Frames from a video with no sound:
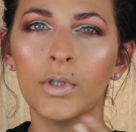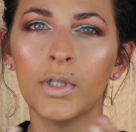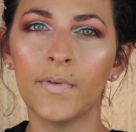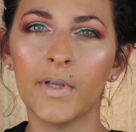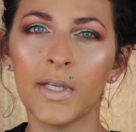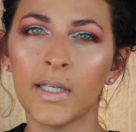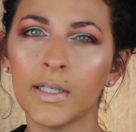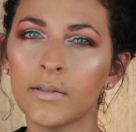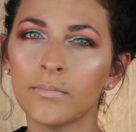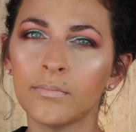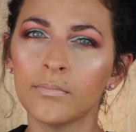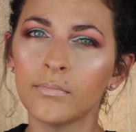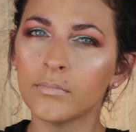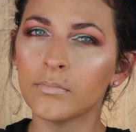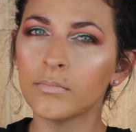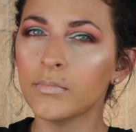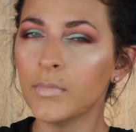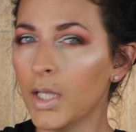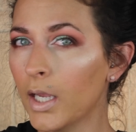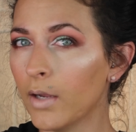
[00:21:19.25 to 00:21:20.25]

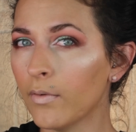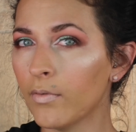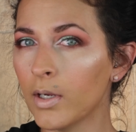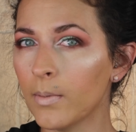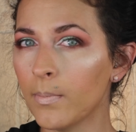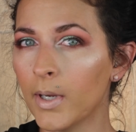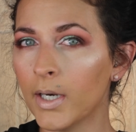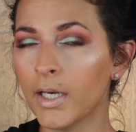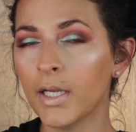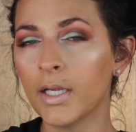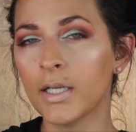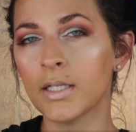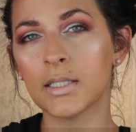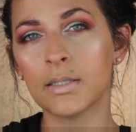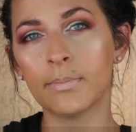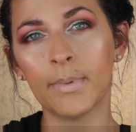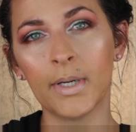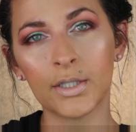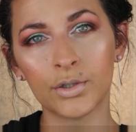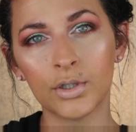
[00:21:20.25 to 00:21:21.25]
believing
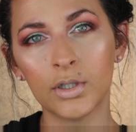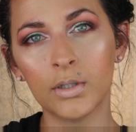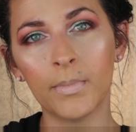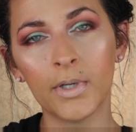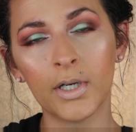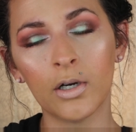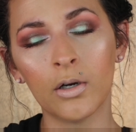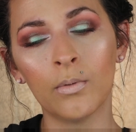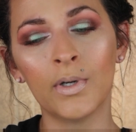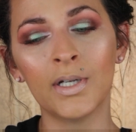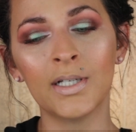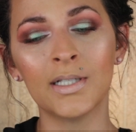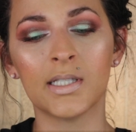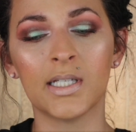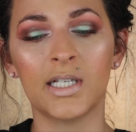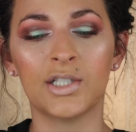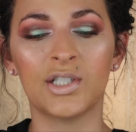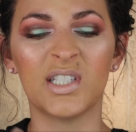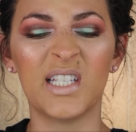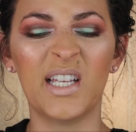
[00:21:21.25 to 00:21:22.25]
everybody, especially bigger
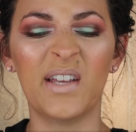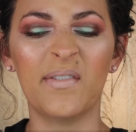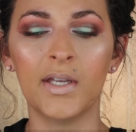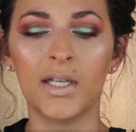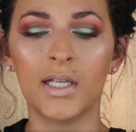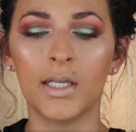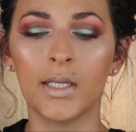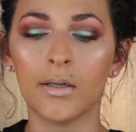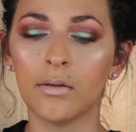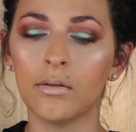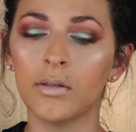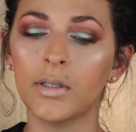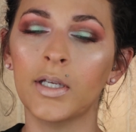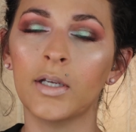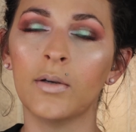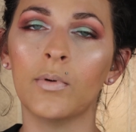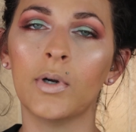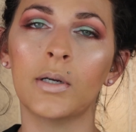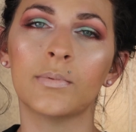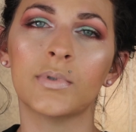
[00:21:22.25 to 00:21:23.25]
ones. I just have that
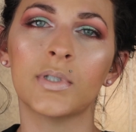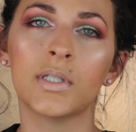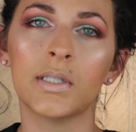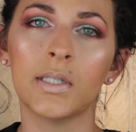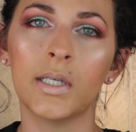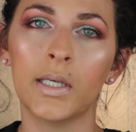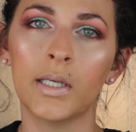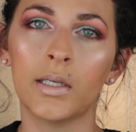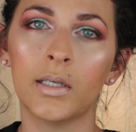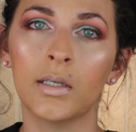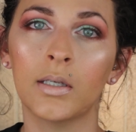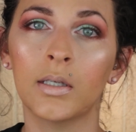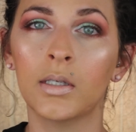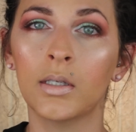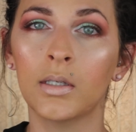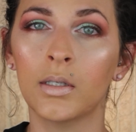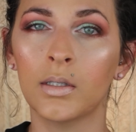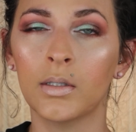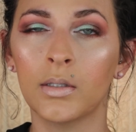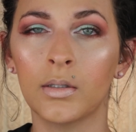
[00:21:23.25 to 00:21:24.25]
inkling where I'm just
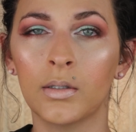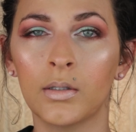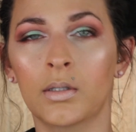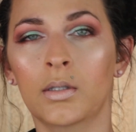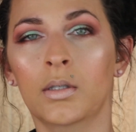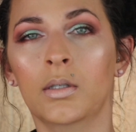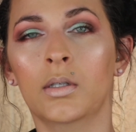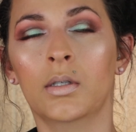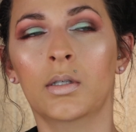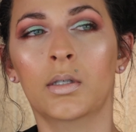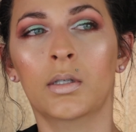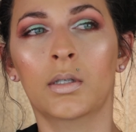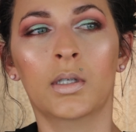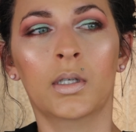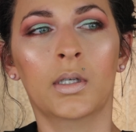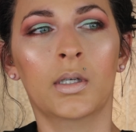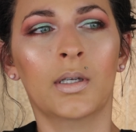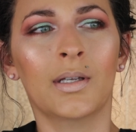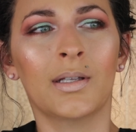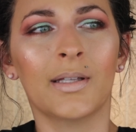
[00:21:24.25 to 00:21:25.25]
like
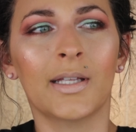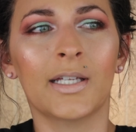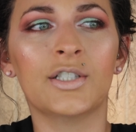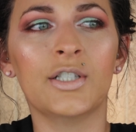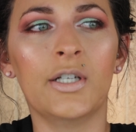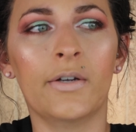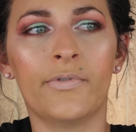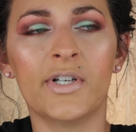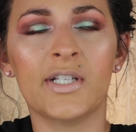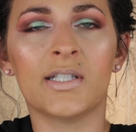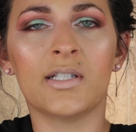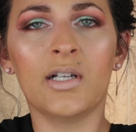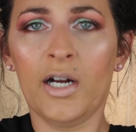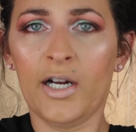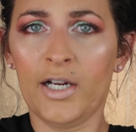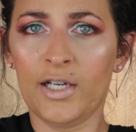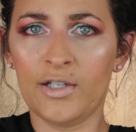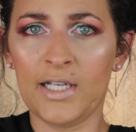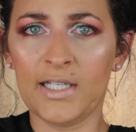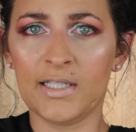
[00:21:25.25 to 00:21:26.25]
Jeffree
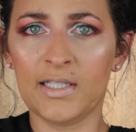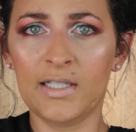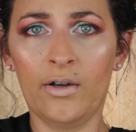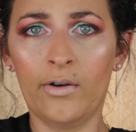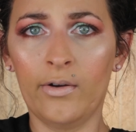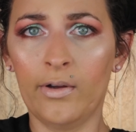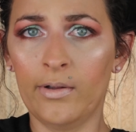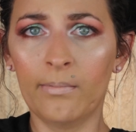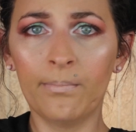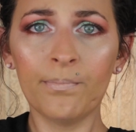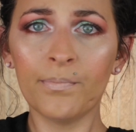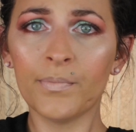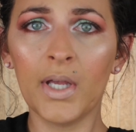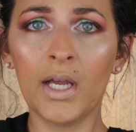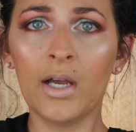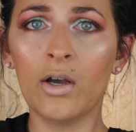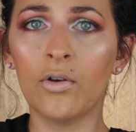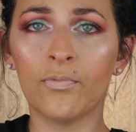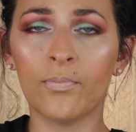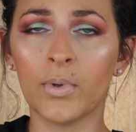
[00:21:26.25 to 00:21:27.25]
Star, he tests out
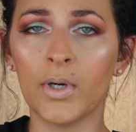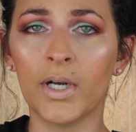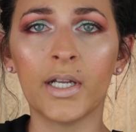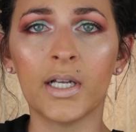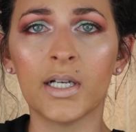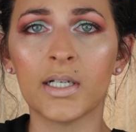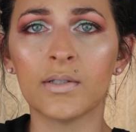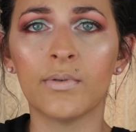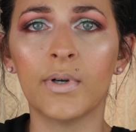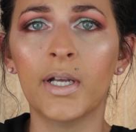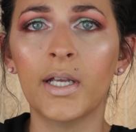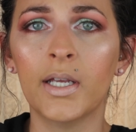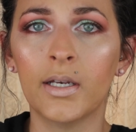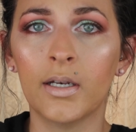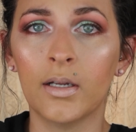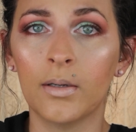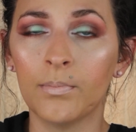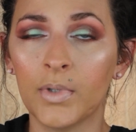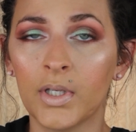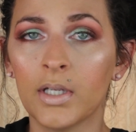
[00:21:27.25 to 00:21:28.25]
e.l.f. products,
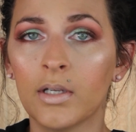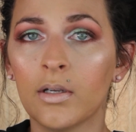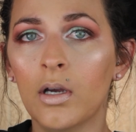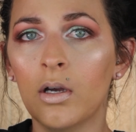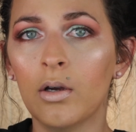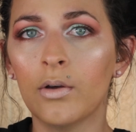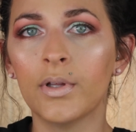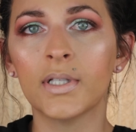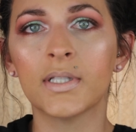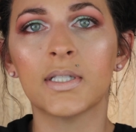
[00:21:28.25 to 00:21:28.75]
right? And I'm like,